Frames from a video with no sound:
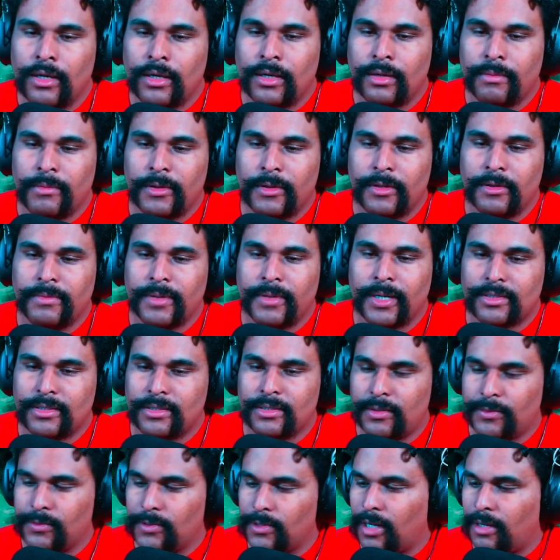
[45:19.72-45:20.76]
Made it back to
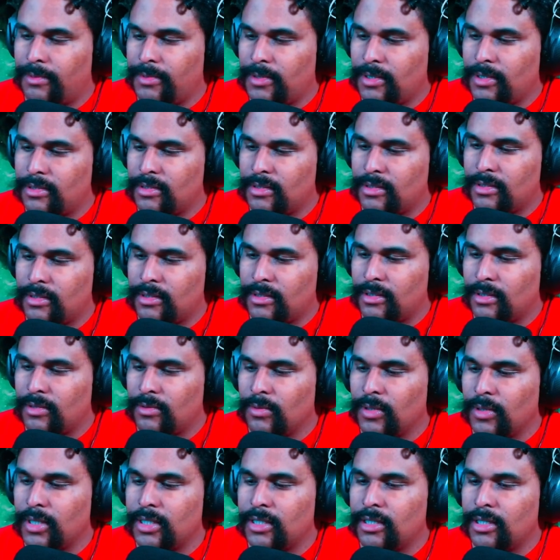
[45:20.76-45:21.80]
Silver Lobbies.
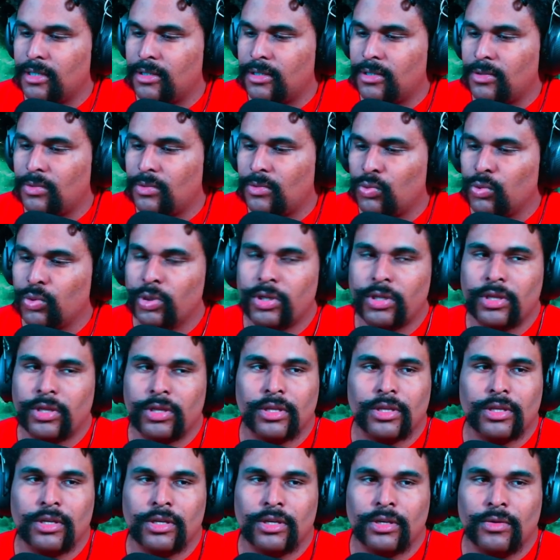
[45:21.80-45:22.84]
Right now, we're in
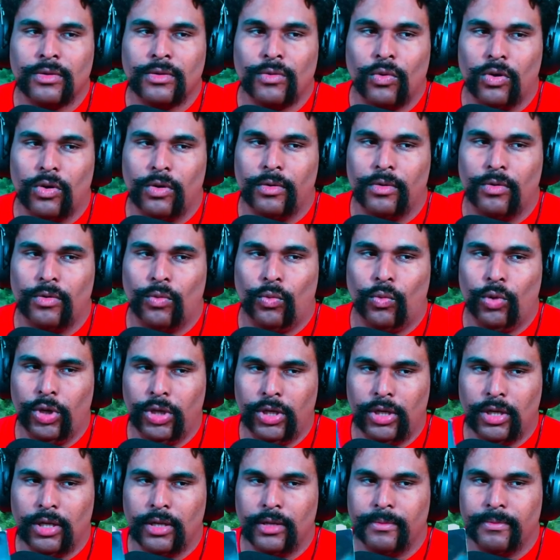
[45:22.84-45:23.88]
the
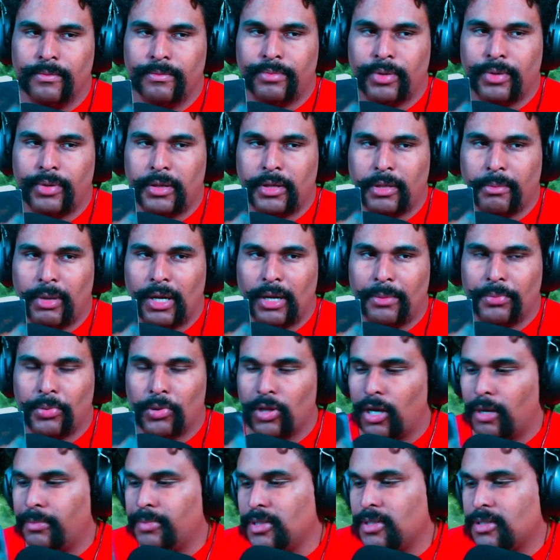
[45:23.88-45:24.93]
wood the paper
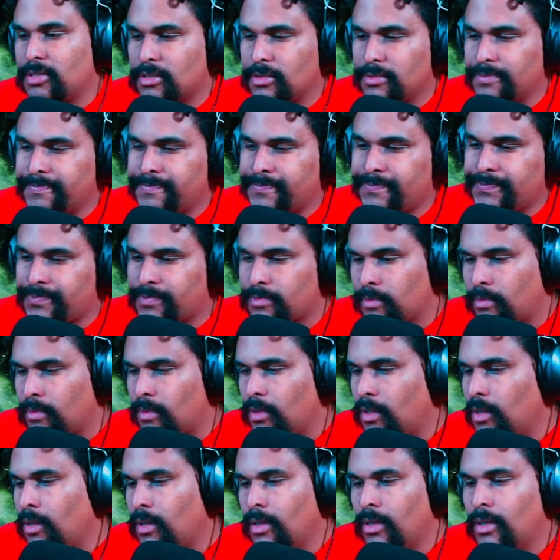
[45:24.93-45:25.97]
lobbies.
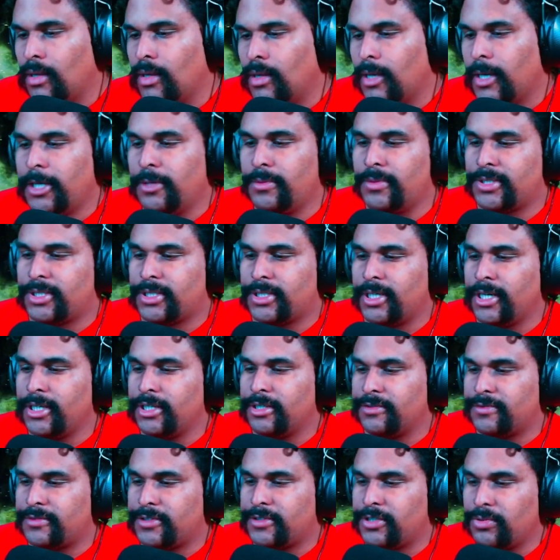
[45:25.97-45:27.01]
He was kind
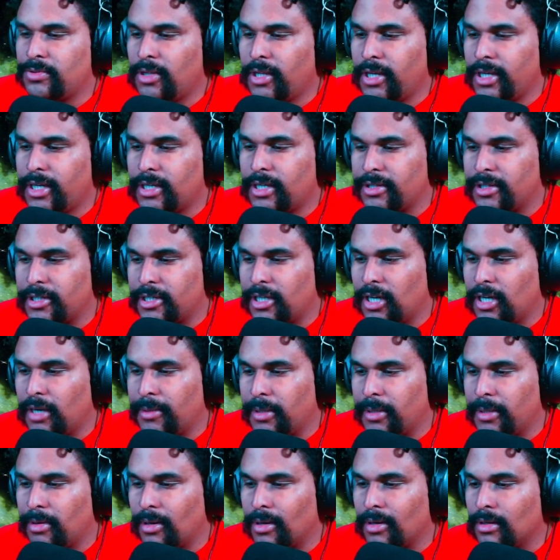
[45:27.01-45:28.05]
of too late on the
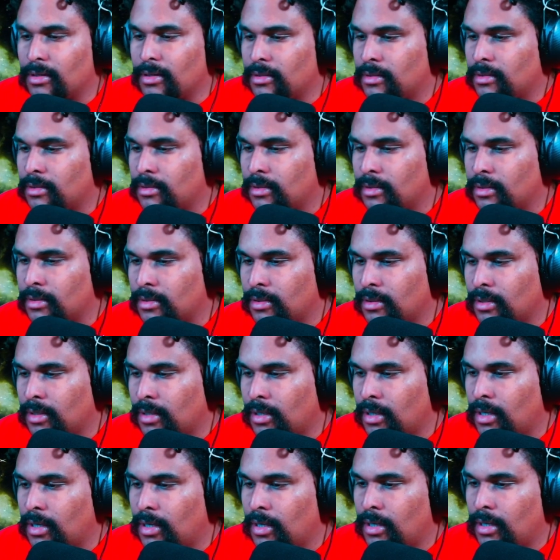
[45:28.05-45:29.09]
coming part.
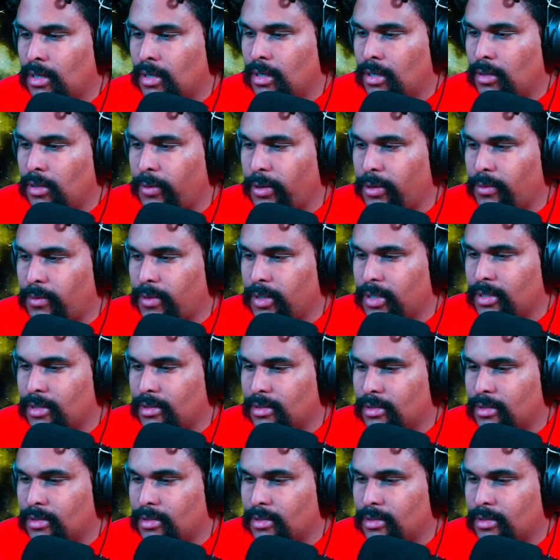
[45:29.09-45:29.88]
Wait, what?